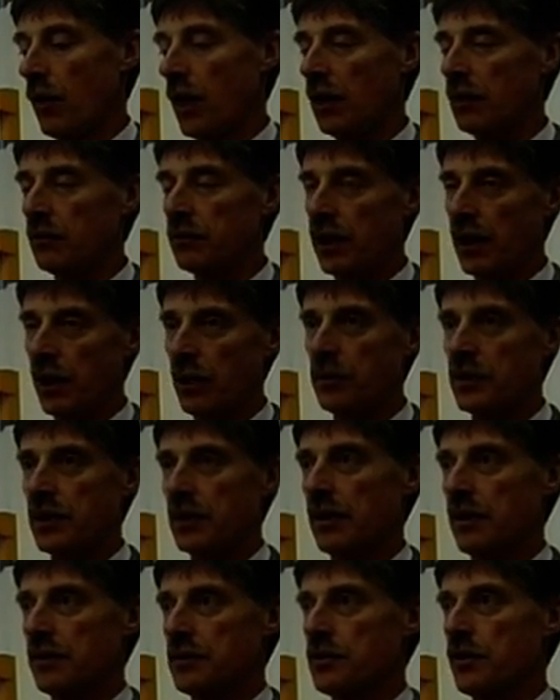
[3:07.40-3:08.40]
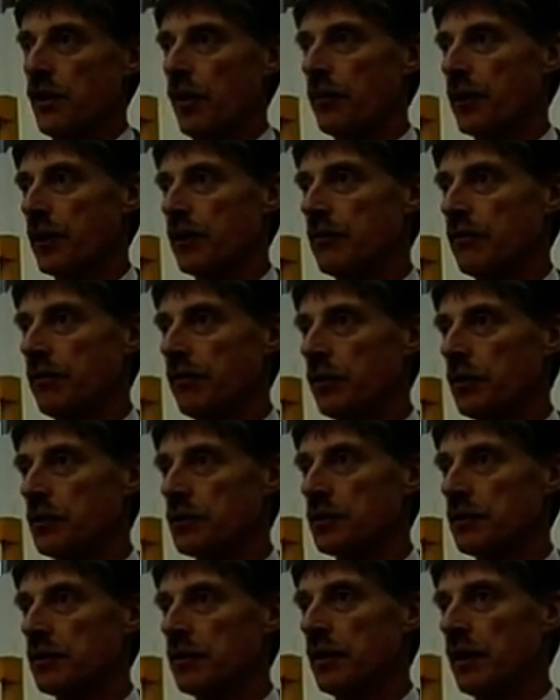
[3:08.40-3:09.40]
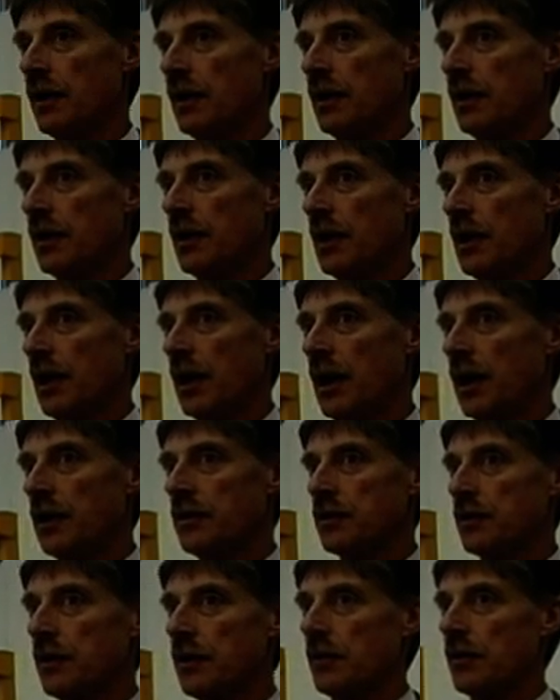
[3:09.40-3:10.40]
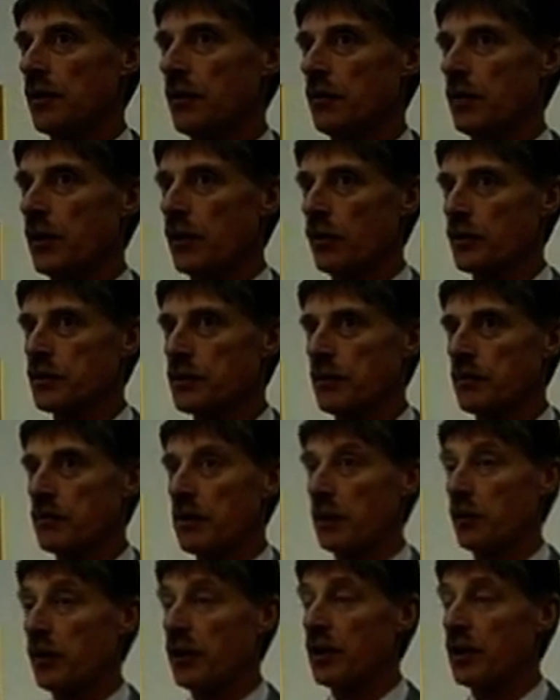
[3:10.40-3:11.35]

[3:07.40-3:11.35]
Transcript: Well, we hope that it'll stop the confusion, and but